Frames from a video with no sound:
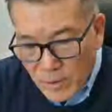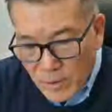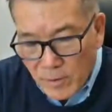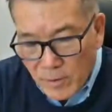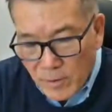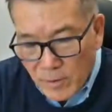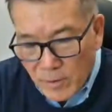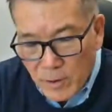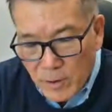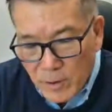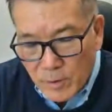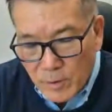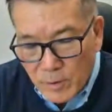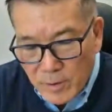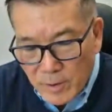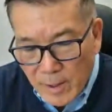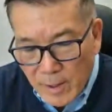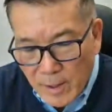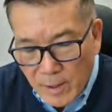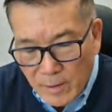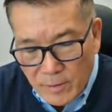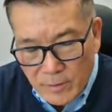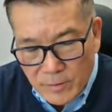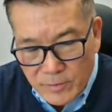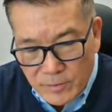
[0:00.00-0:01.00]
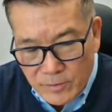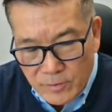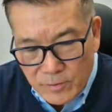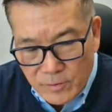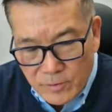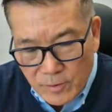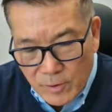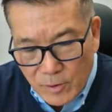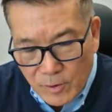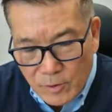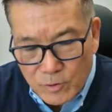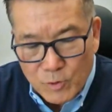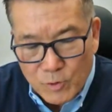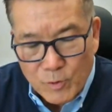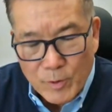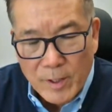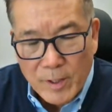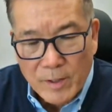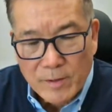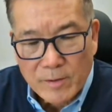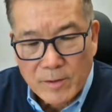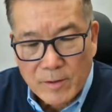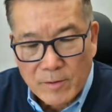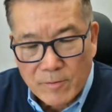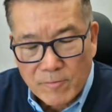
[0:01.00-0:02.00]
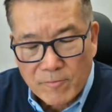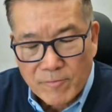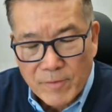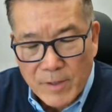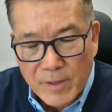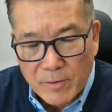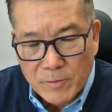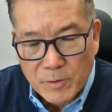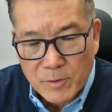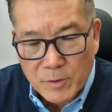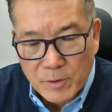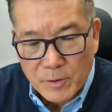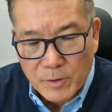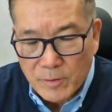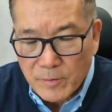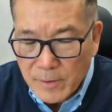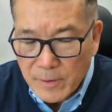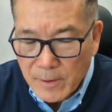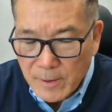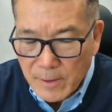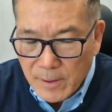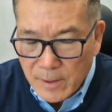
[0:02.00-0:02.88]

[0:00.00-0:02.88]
that you and Alex Cotran, the founder,